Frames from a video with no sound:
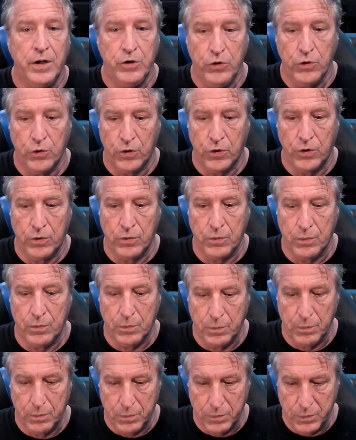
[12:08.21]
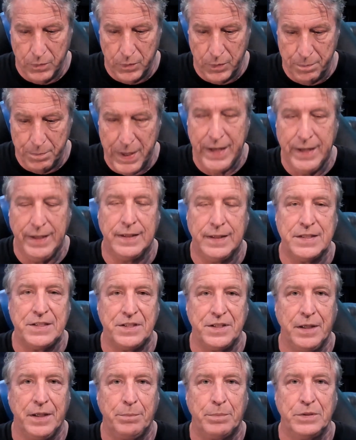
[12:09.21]
your main
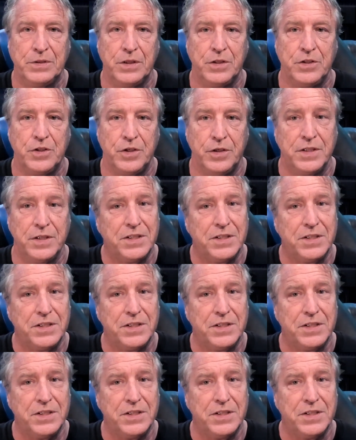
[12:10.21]
listening position.